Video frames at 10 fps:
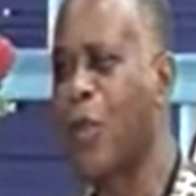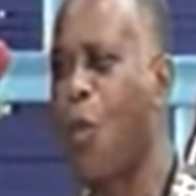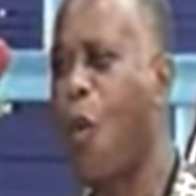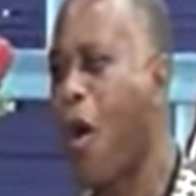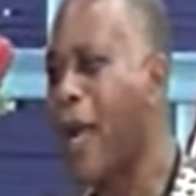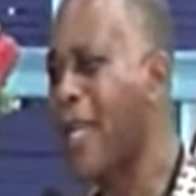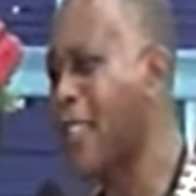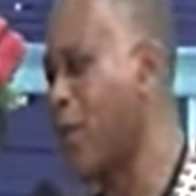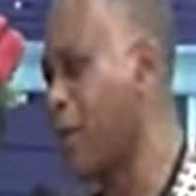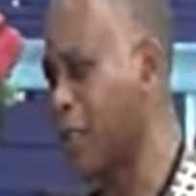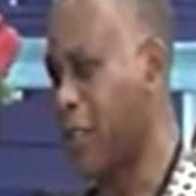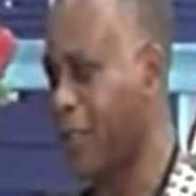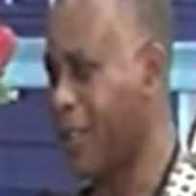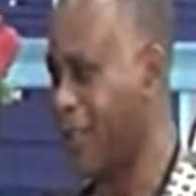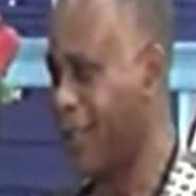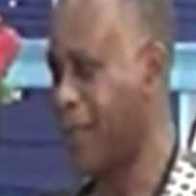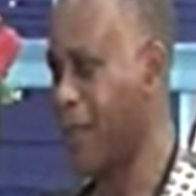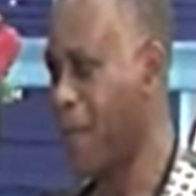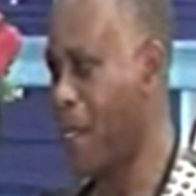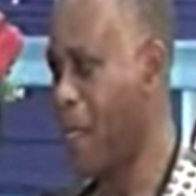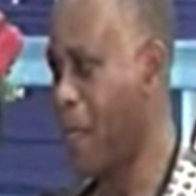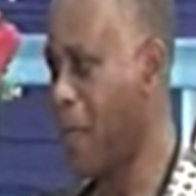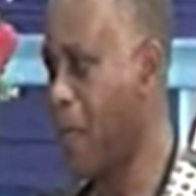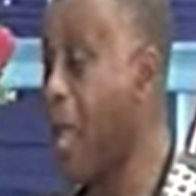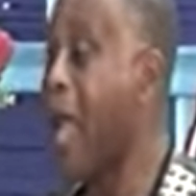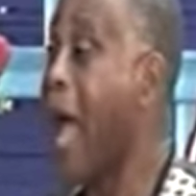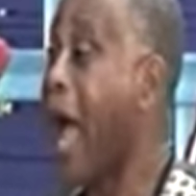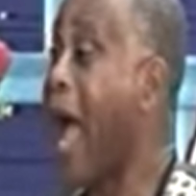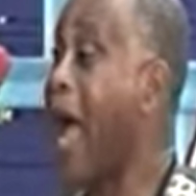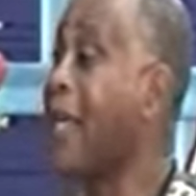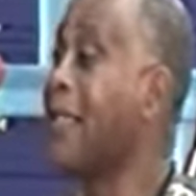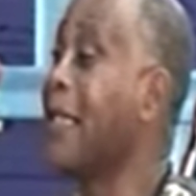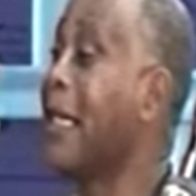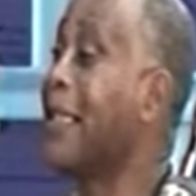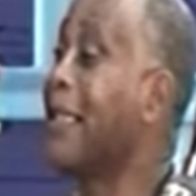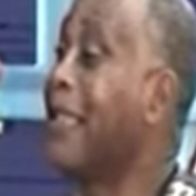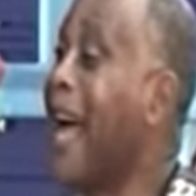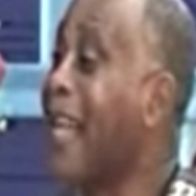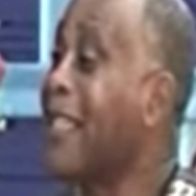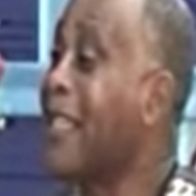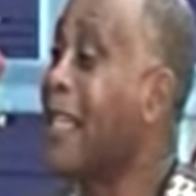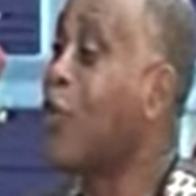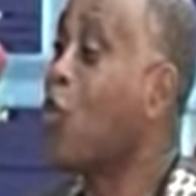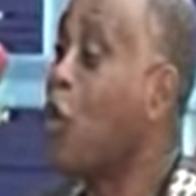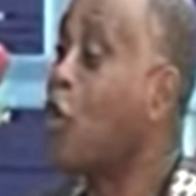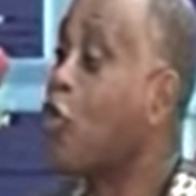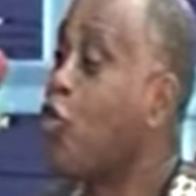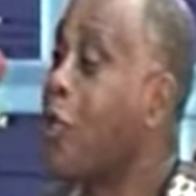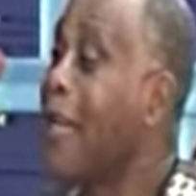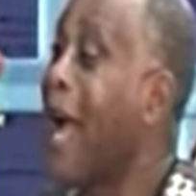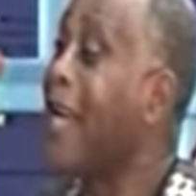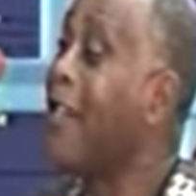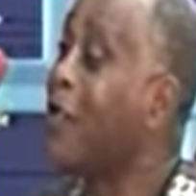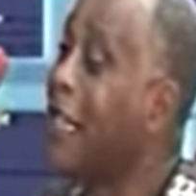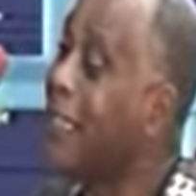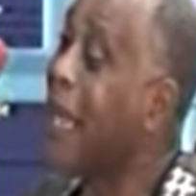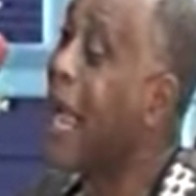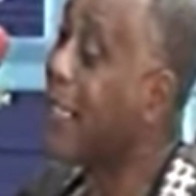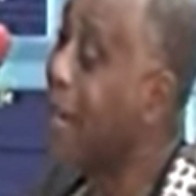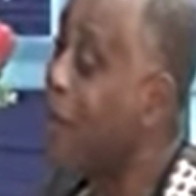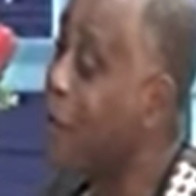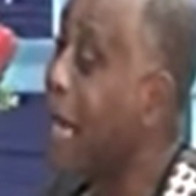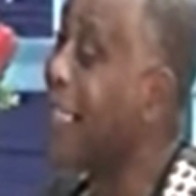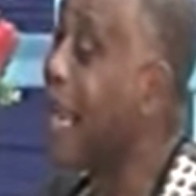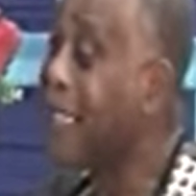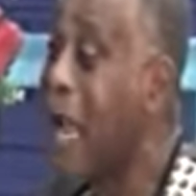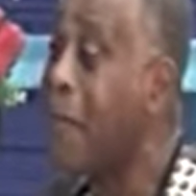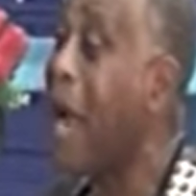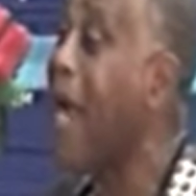to World Council of Churches. And that it was through there. they say I traveled at that time, I